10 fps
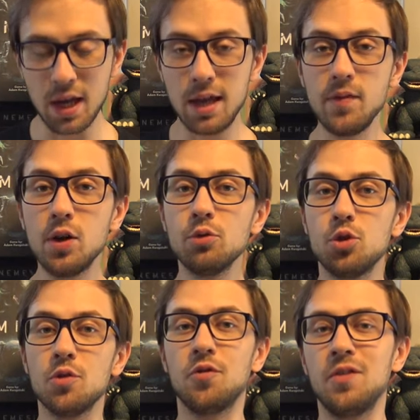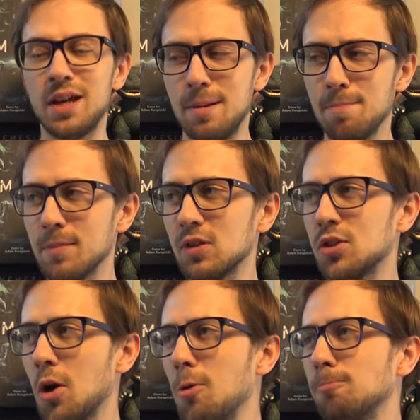If we go into the theme,
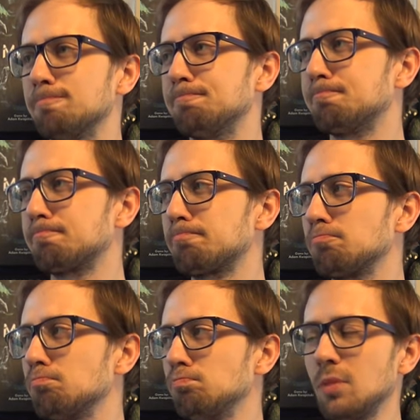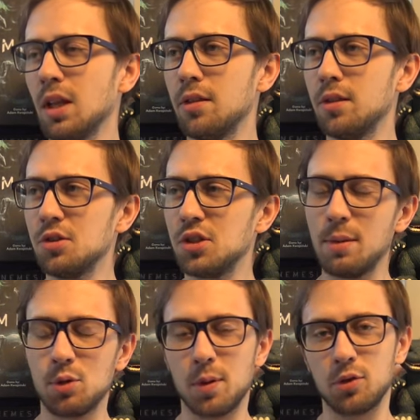so this
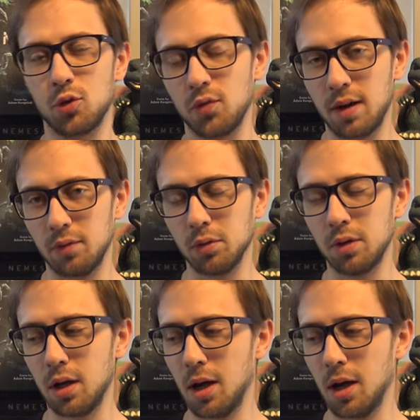game is about survival.